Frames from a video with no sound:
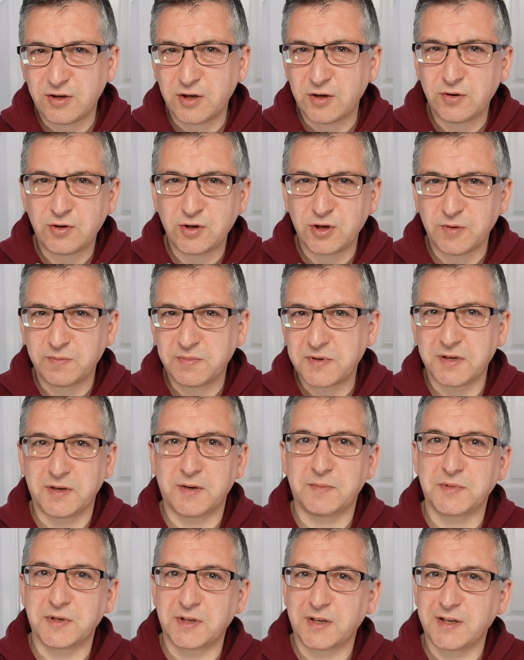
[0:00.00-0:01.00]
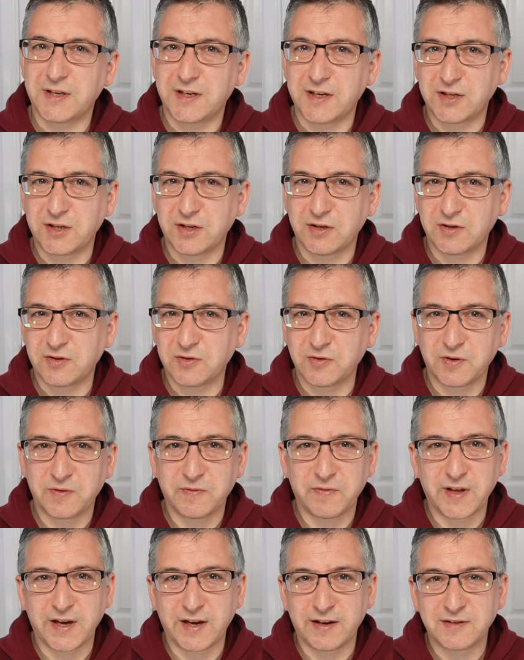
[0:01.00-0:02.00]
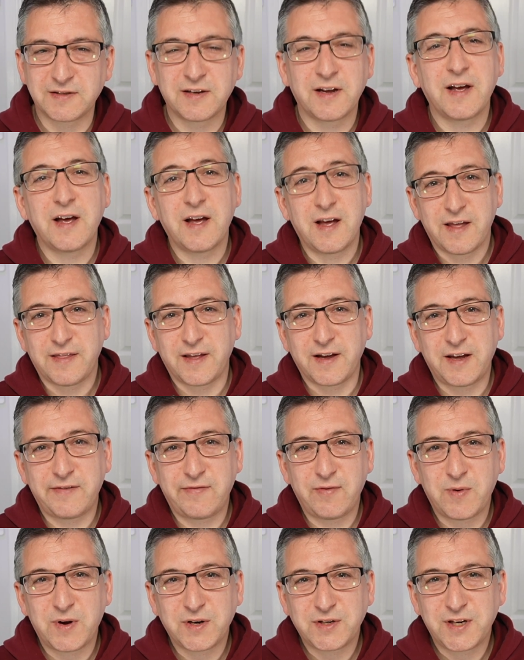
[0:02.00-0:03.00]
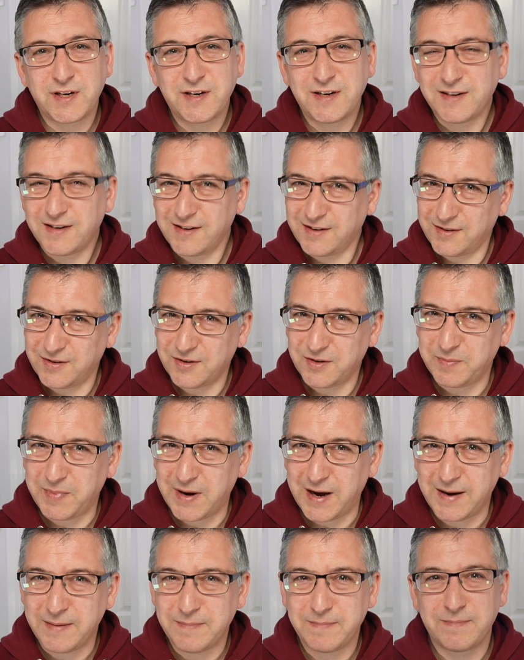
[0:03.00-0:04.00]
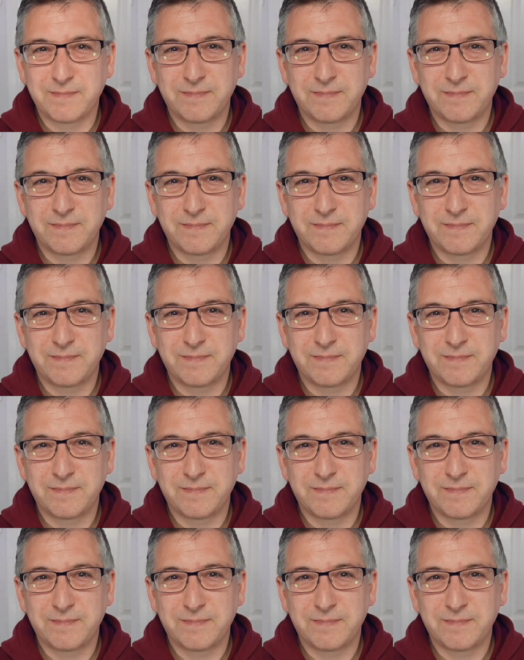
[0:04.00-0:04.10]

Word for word: YouTube terms and conditions sort of things. Thank you for watching. Goodbye.